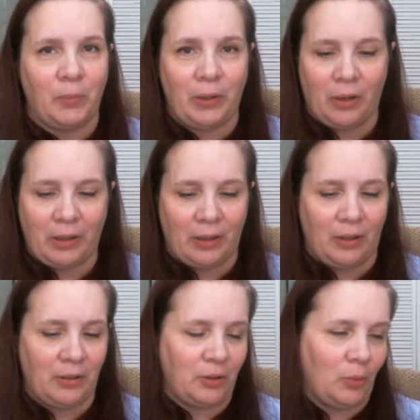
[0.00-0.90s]
We all get
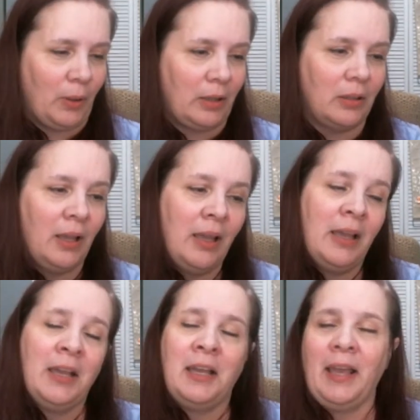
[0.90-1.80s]
along so well.
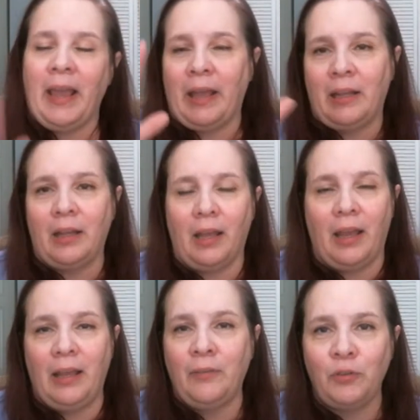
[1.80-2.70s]
And
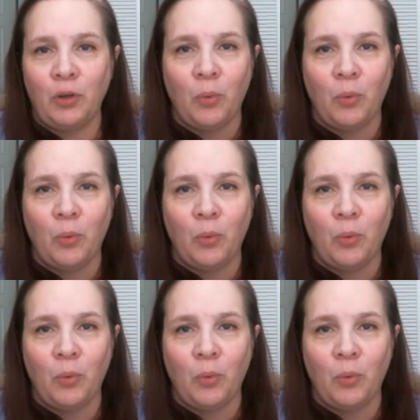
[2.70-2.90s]
if you